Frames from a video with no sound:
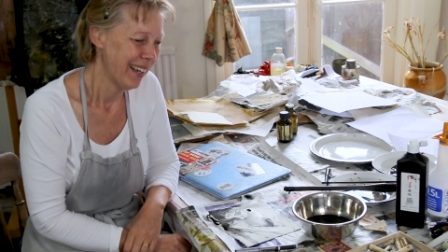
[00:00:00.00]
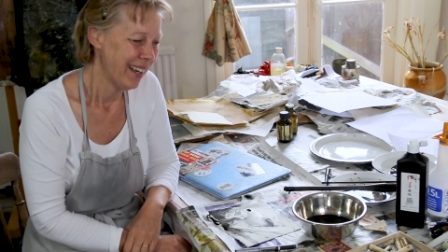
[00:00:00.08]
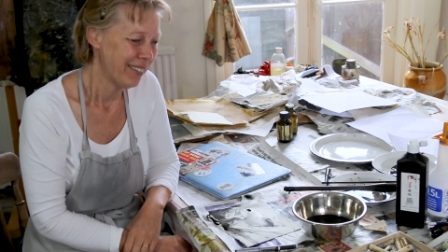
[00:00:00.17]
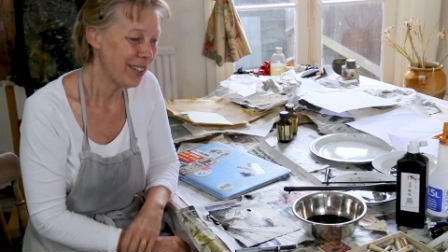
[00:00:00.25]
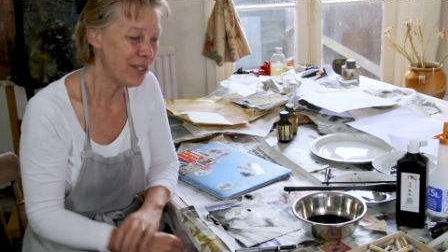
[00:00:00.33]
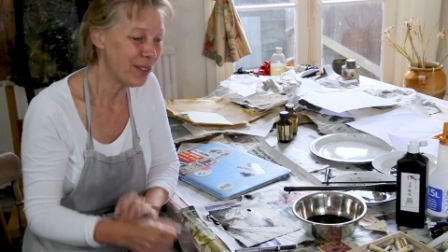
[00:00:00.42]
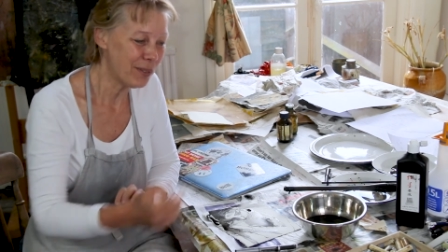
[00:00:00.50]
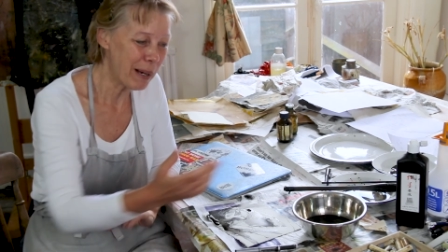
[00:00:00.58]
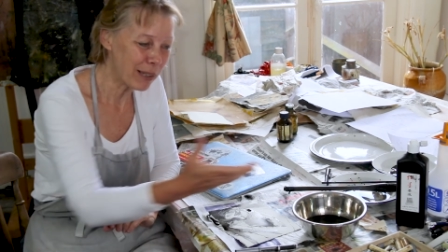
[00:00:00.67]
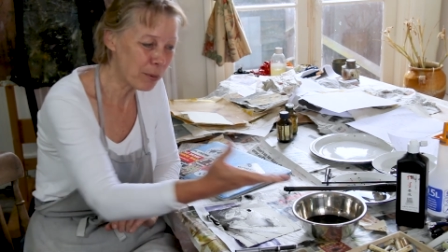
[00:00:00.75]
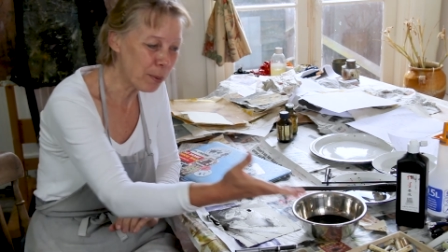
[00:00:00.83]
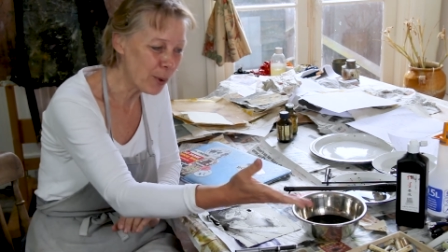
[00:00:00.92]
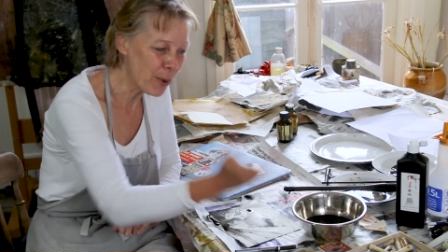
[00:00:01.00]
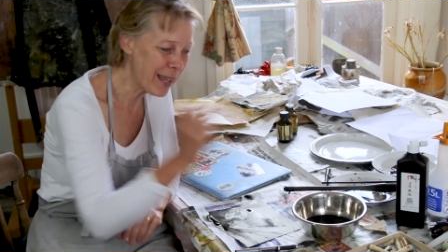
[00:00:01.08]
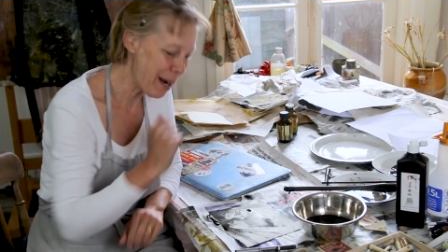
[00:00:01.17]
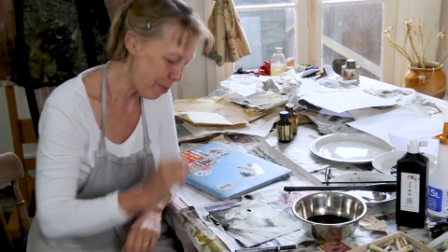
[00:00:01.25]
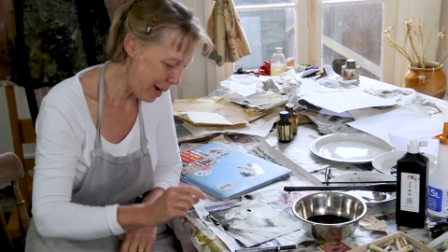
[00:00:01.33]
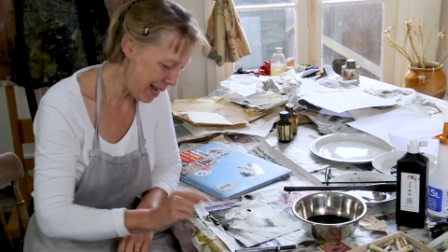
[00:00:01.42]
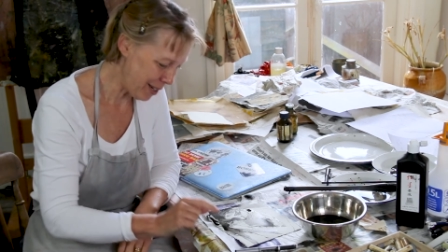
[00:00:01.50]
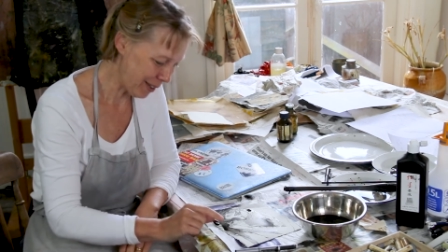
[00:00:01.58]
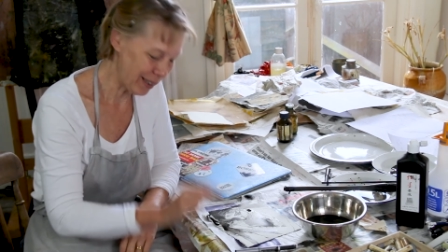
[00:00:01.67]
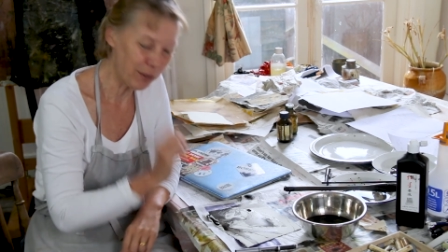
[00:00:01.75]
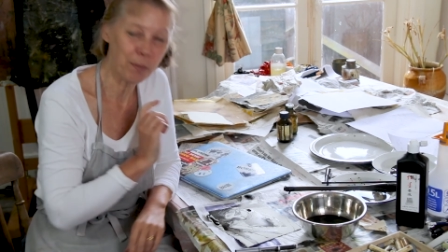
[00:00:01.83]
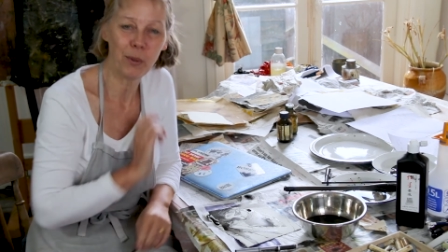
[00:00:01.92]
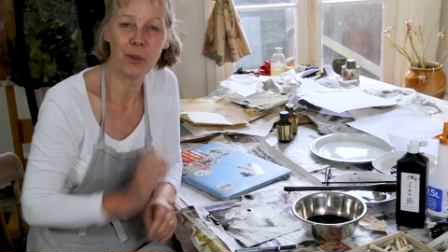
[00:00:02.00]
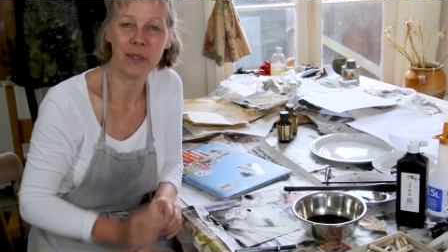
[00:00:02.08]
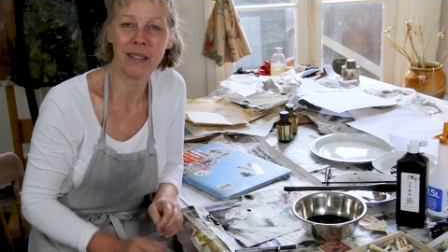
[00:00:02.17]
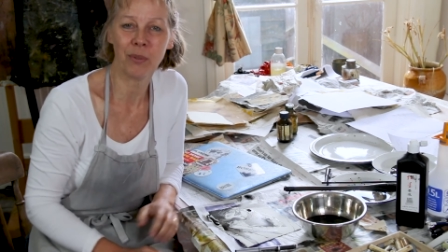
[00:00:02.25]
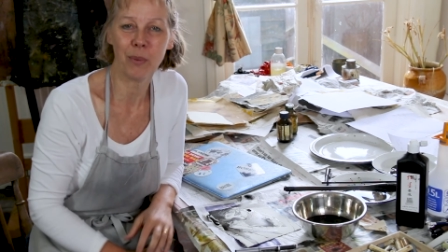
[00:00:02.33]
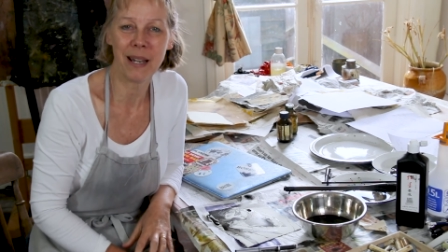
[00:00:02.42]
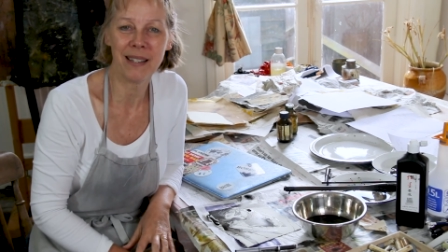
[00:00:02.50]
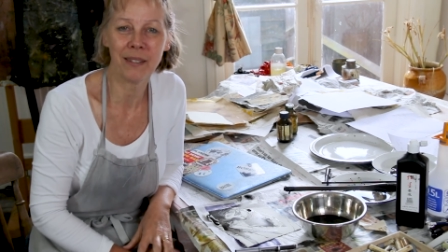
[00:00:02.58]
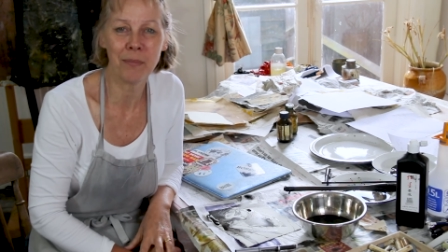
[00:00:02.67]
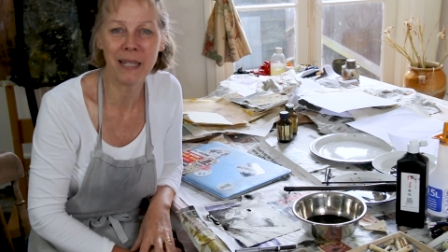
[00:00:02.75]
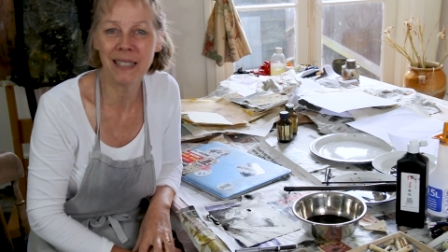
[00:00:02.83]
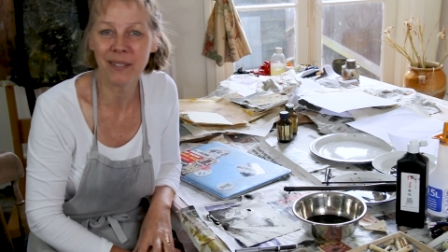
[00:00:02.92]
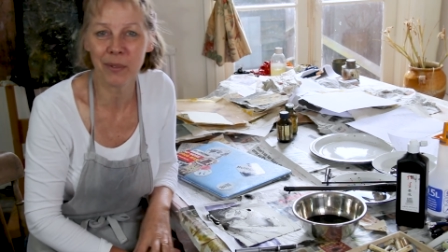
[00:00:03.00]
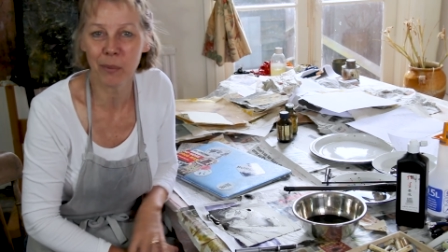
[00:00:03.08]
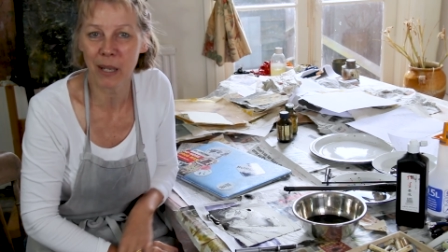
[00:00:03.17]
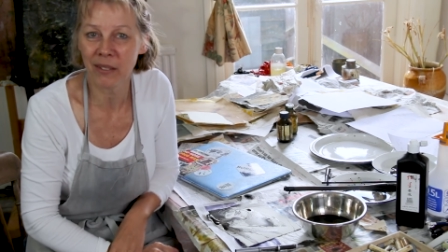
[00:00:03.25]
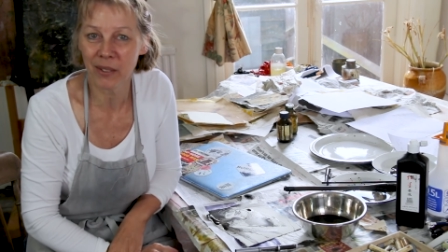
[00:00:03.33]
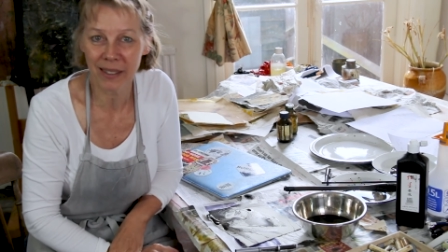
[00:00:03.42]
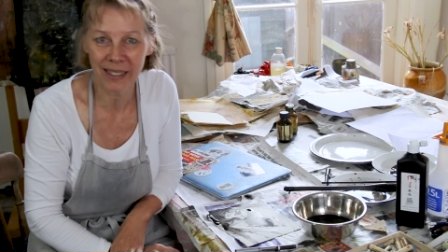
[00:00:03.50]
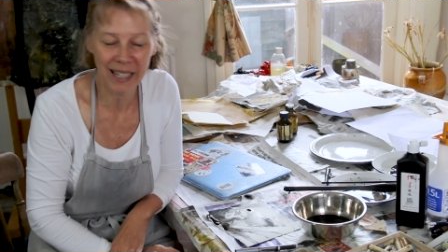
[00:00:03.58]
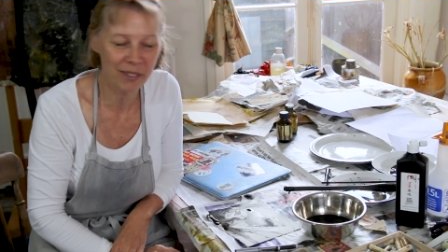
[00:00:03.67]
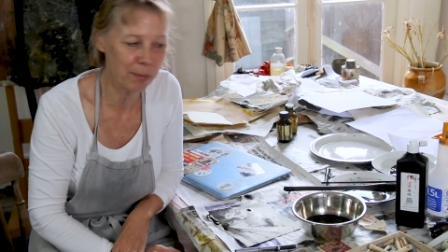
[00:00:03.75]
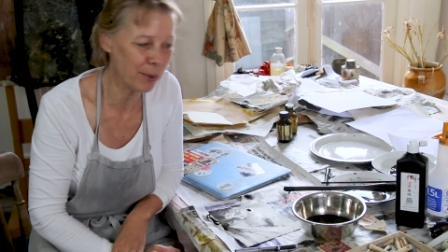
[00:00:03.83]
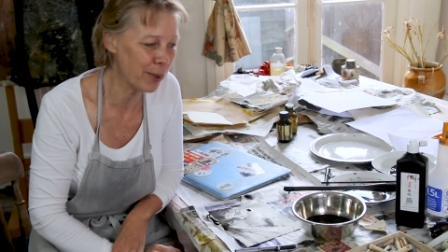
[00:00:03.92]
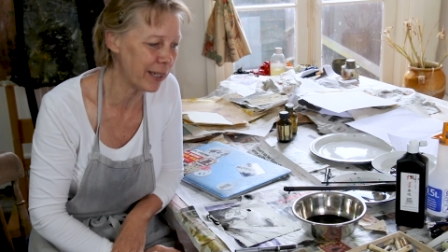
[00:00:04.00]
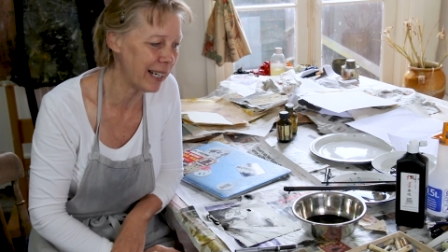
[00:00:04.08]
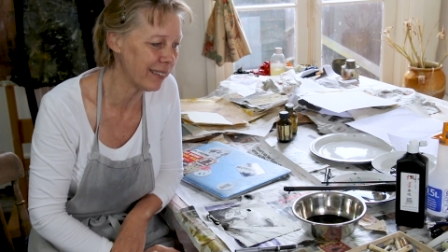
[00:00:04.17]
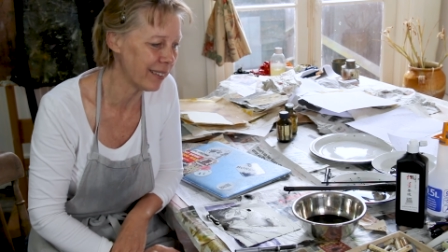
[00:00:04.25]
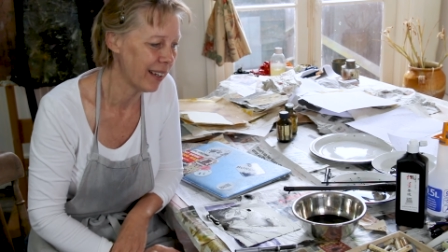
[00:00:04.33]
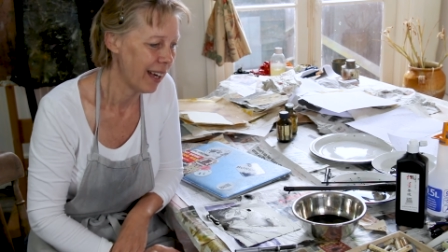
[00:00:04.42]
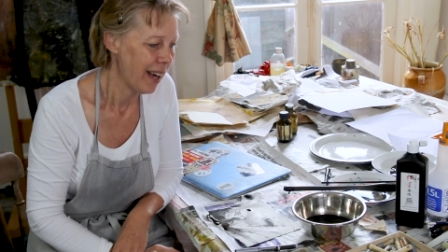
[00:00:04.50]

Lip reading: So you could explore that way, you could explore this way, there's many different ways you can explore it.